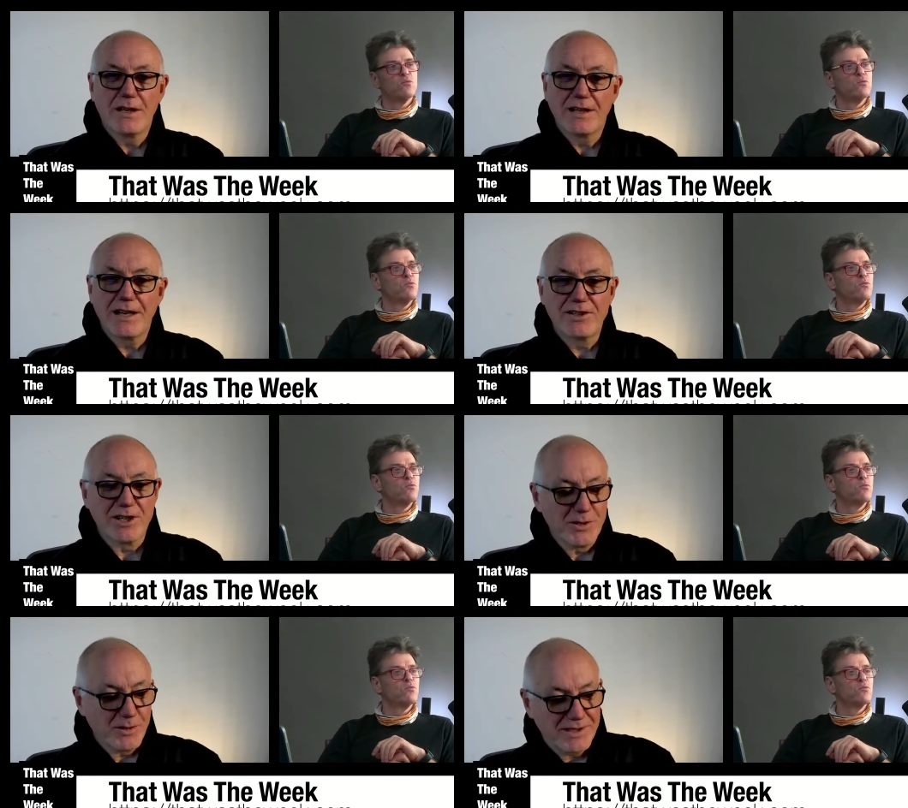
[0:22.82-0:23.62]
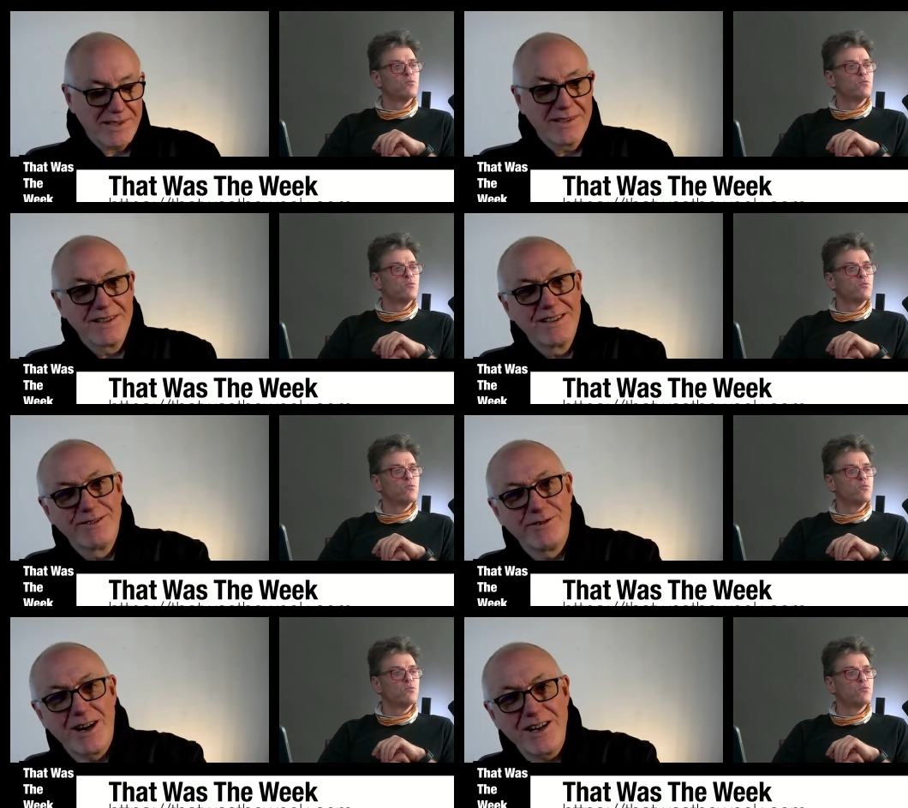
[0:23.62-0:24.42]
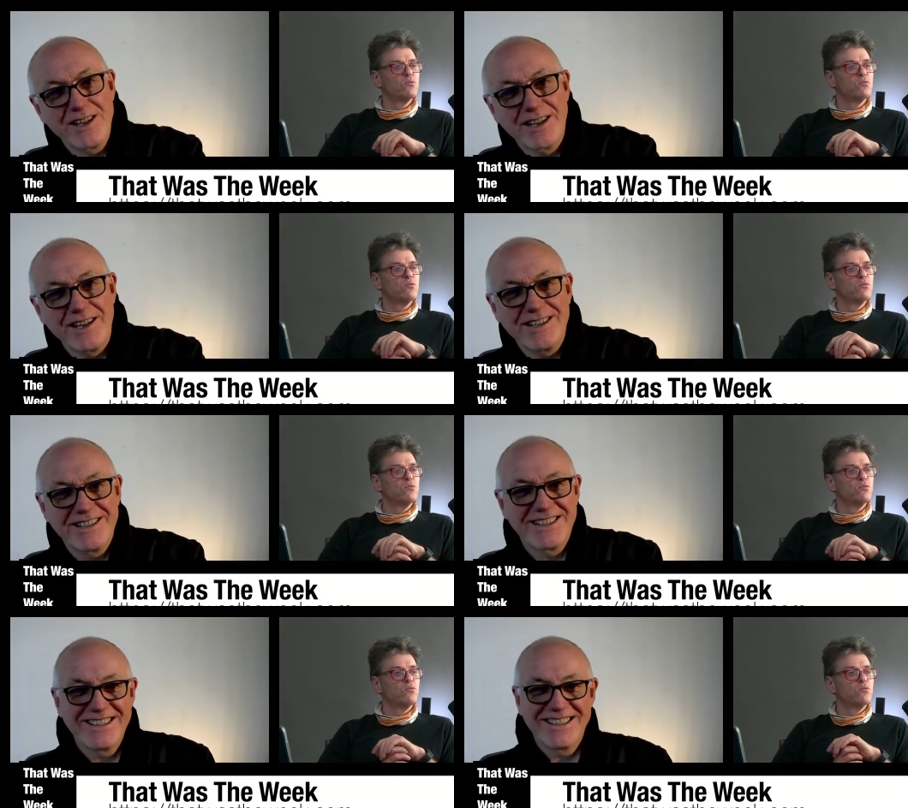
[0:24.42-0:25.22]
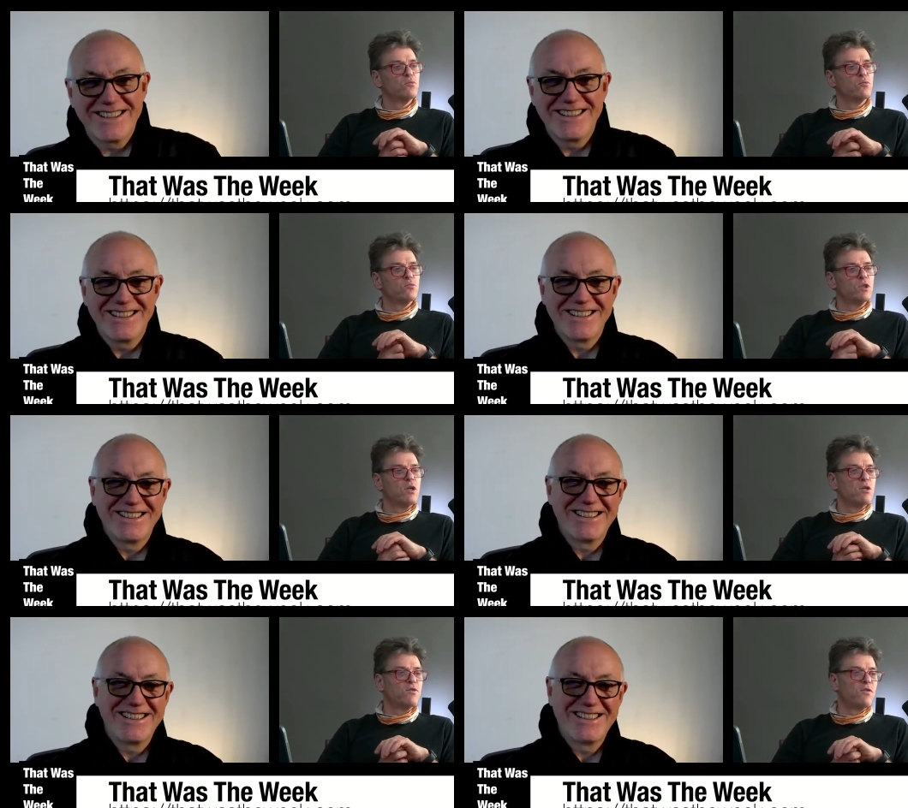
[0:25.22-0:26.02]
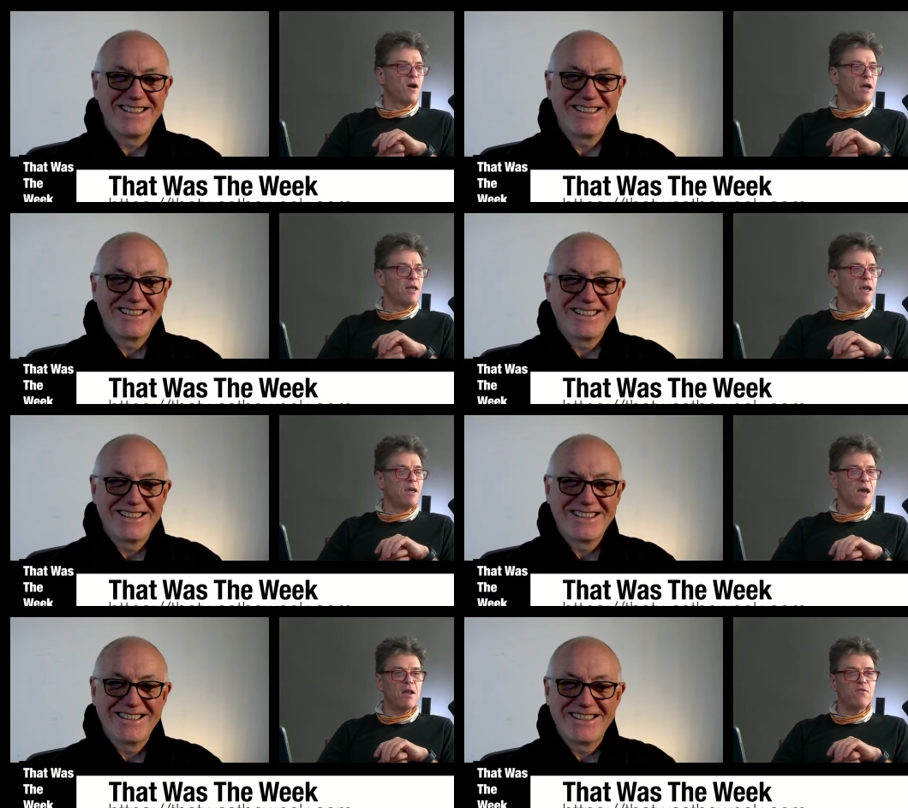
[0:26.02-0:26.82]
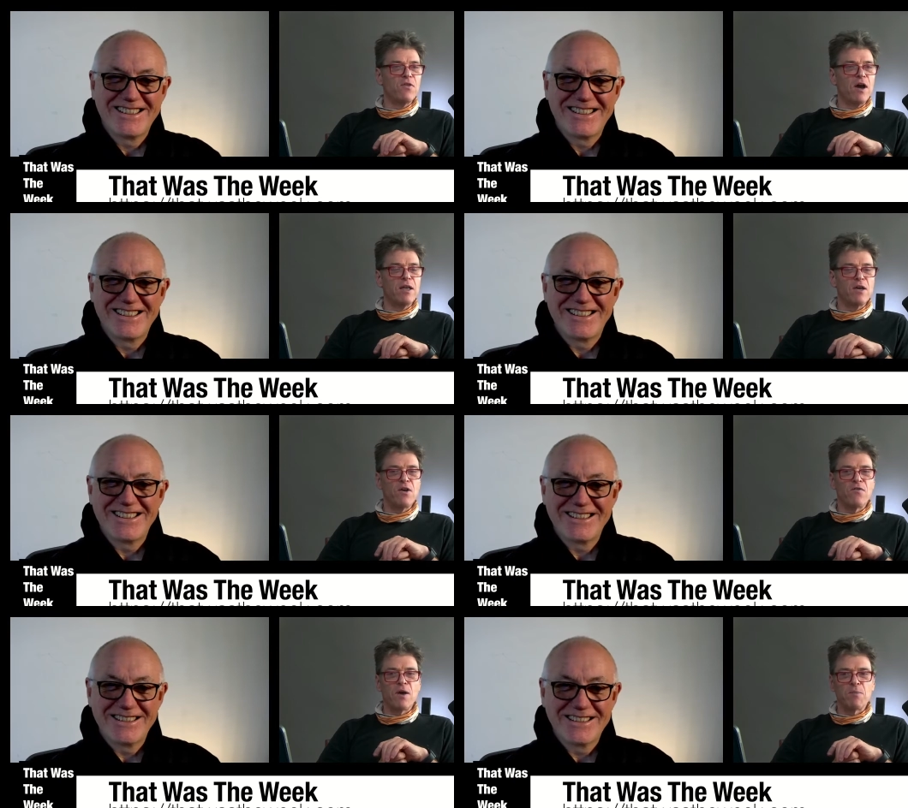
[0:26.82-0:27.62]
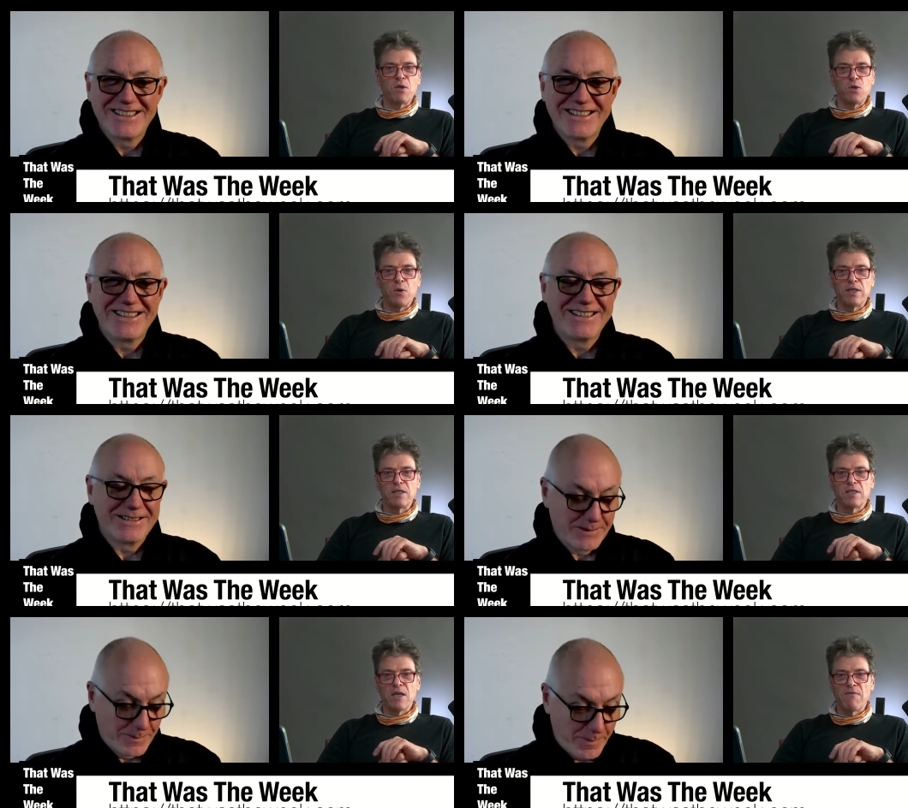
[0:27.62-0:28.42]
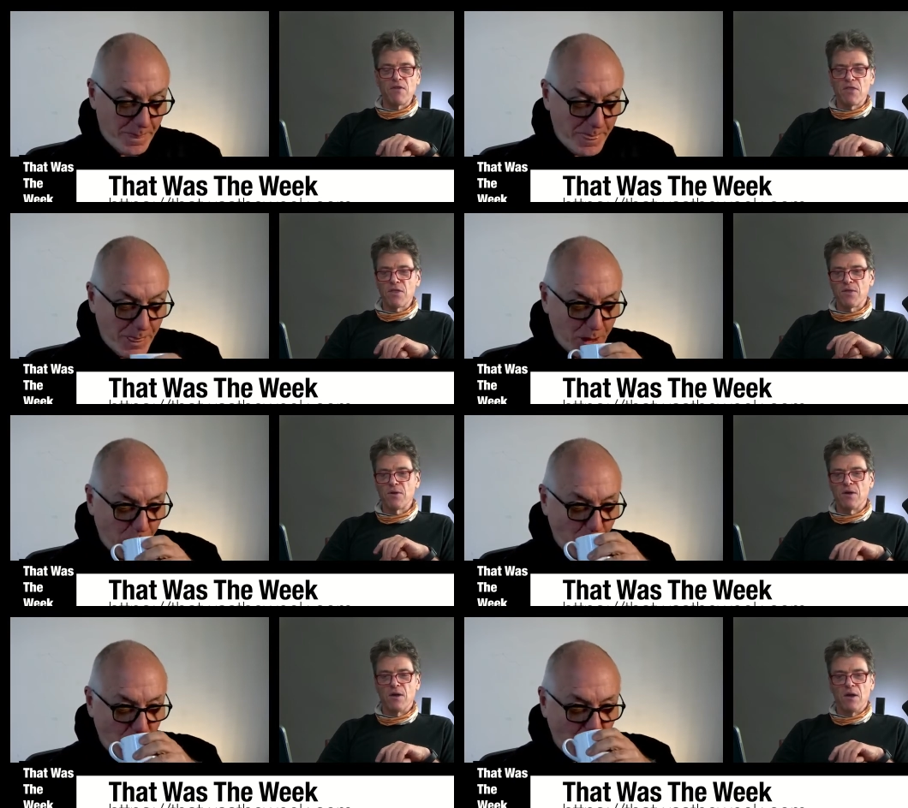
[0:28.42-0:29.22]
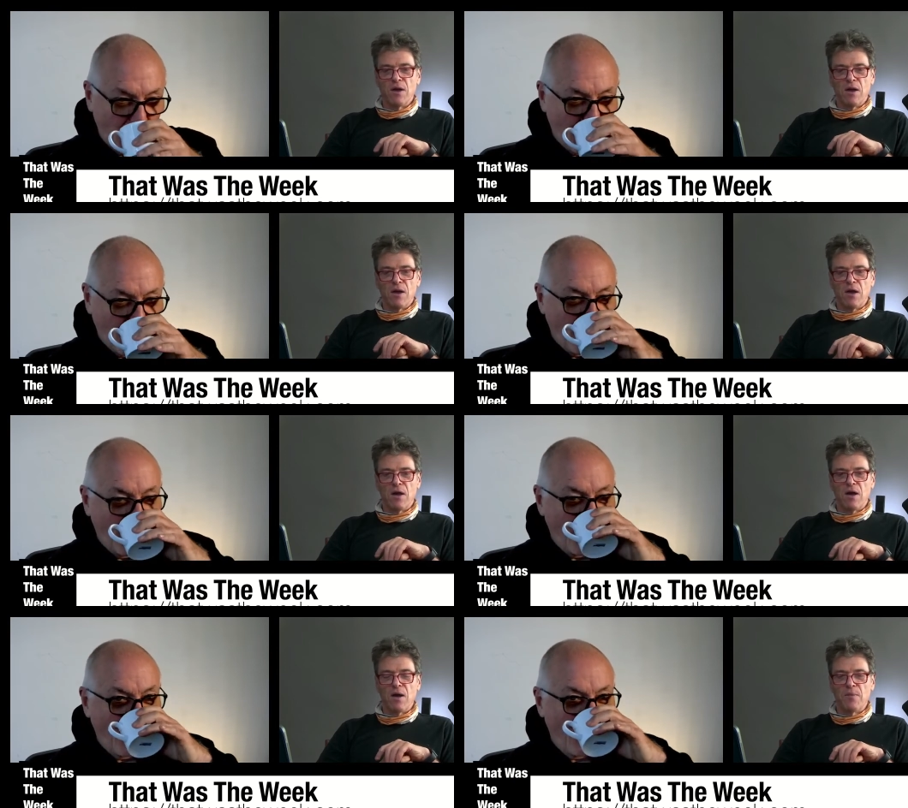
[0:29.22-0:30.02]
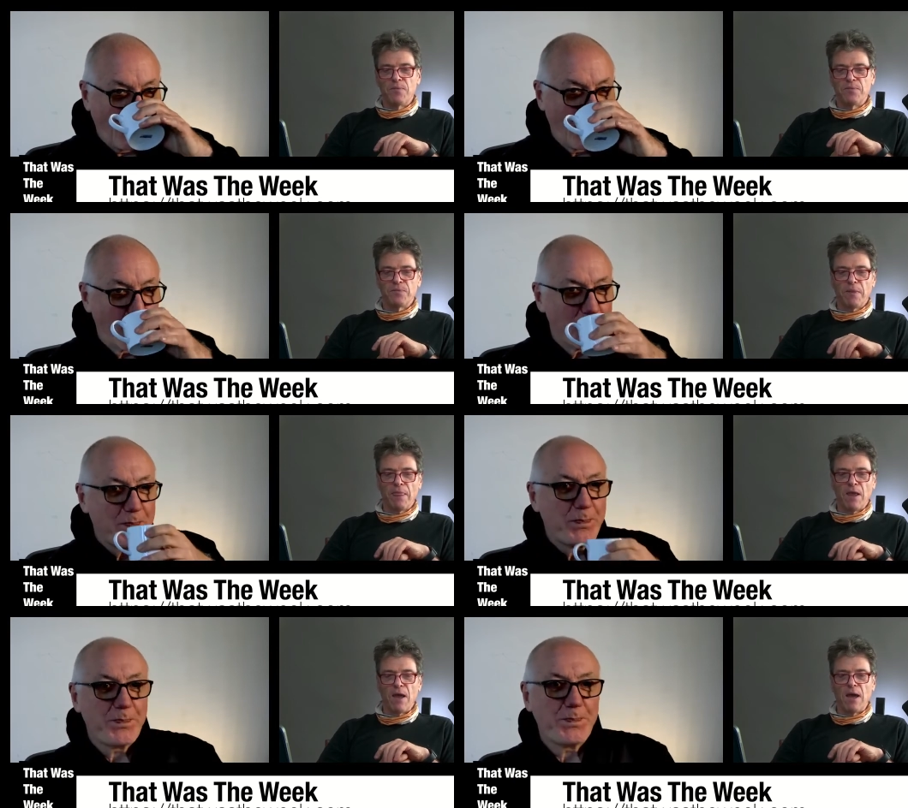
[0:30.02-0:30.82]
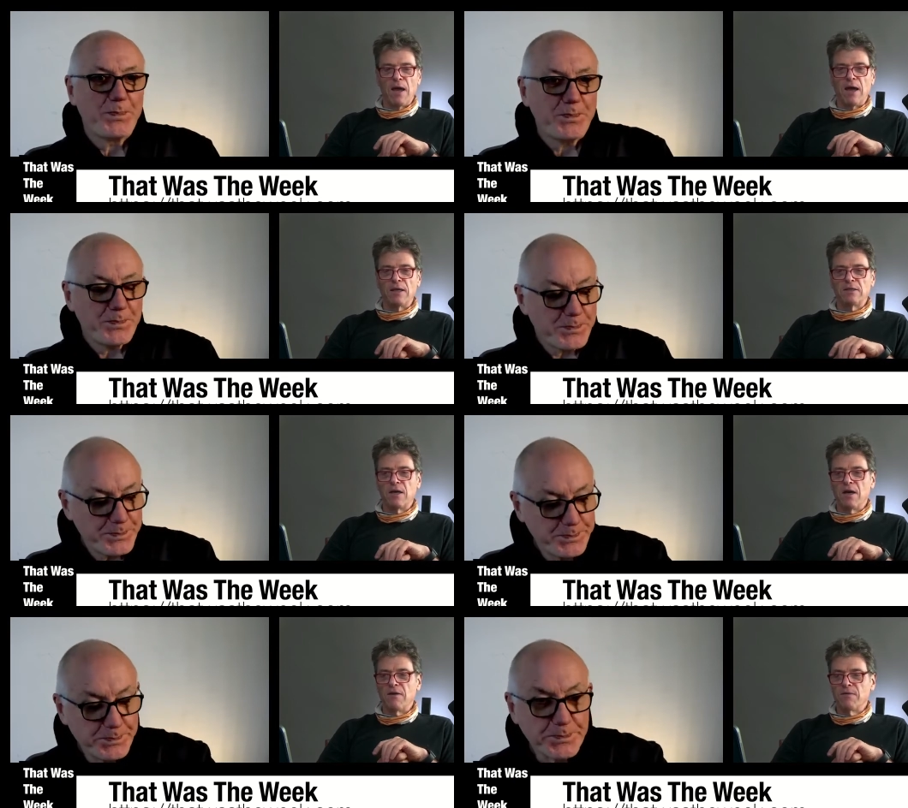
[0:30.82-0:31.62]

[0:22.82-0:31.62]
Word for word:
Speaker 1: Andrew, Friday again.
Speaker 2: Friday again, Friday, November the 27th. Um, and uh,